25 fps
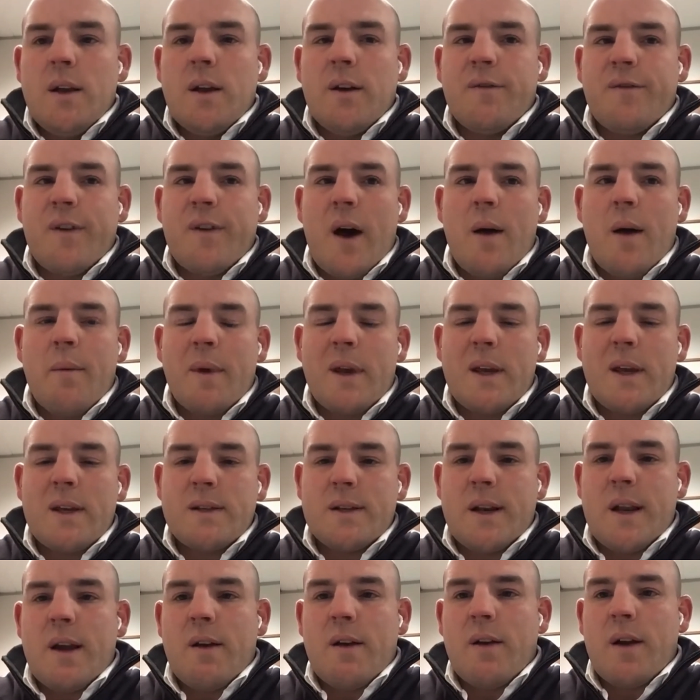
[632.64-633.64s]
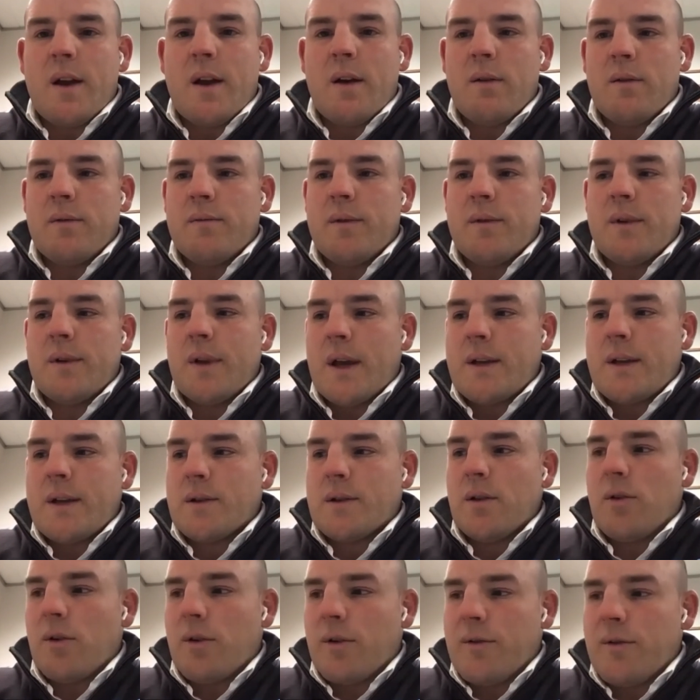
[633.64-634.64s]
Farming is an area that has a
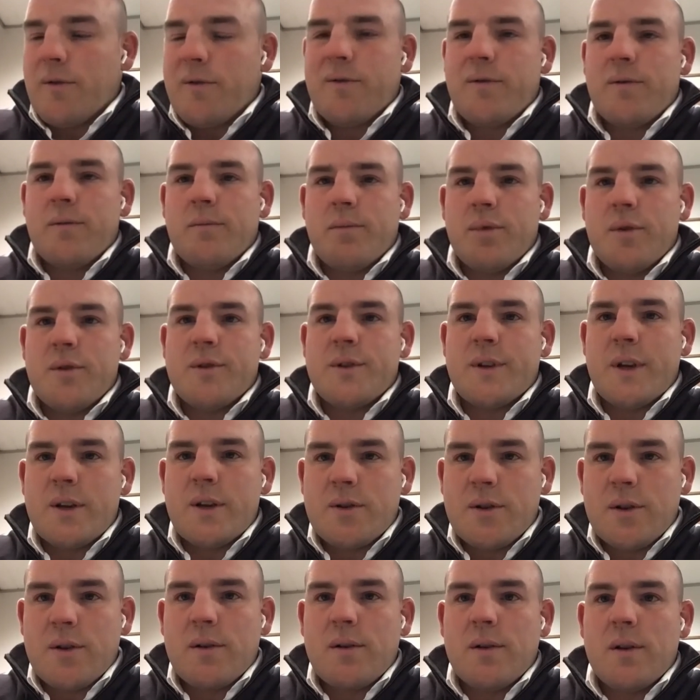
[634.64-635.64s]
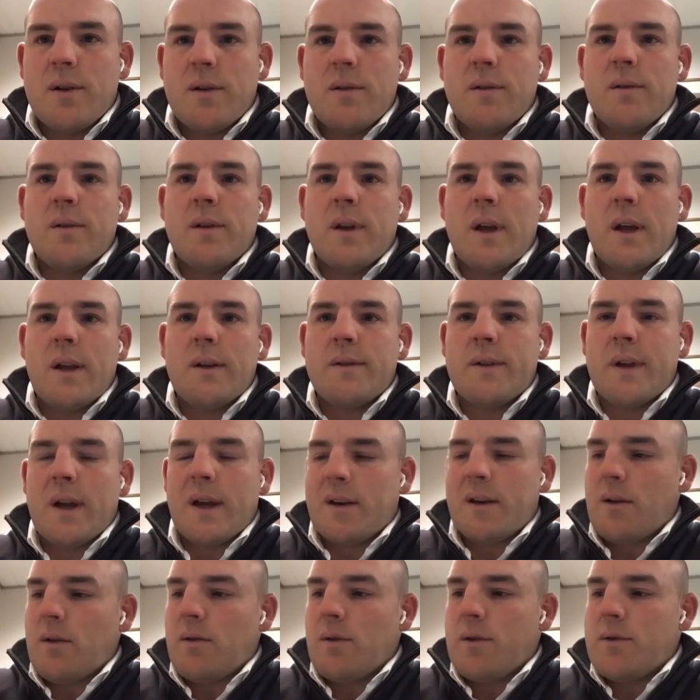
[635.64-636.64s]
lot of precision and
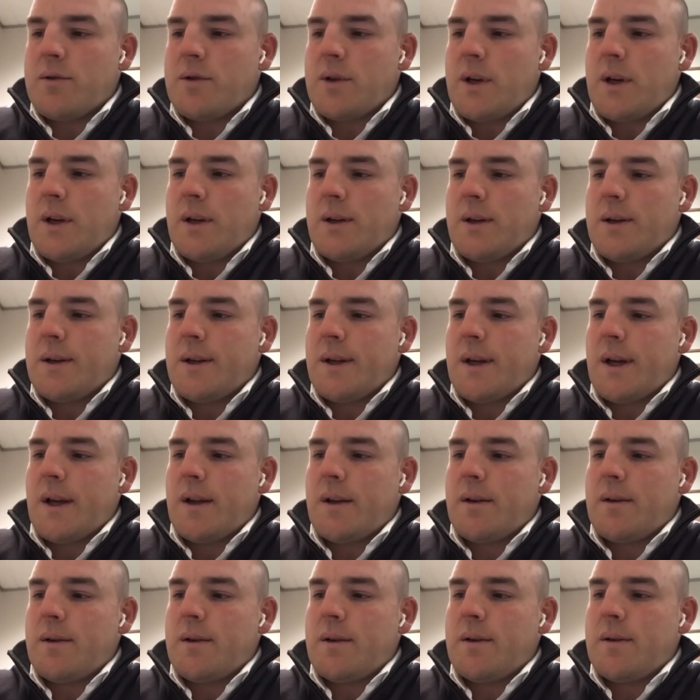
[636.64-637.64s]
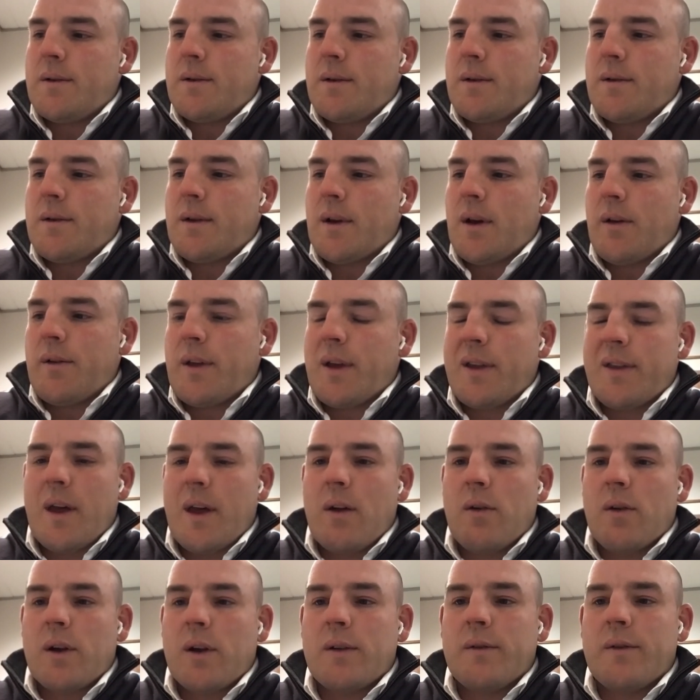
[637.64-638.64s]
technology, and I think
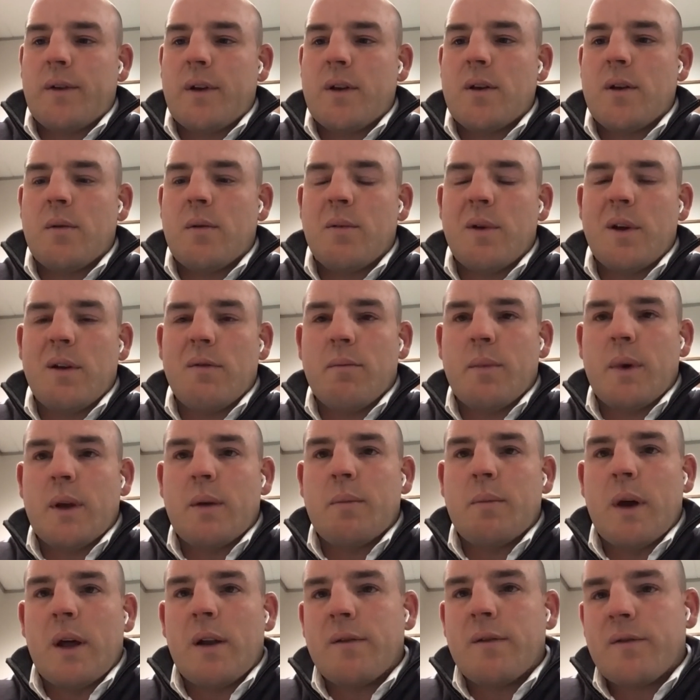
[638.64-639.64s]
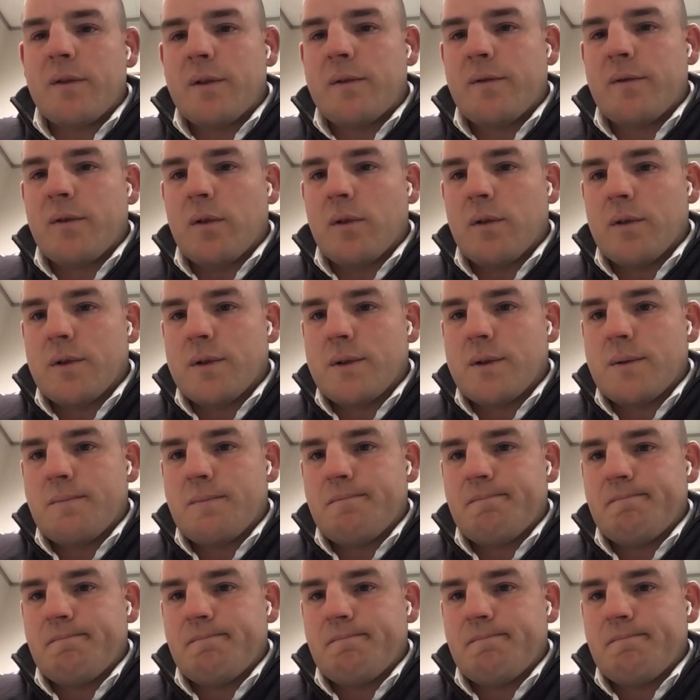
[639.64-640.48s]
that'll continue to be a big benefit for us.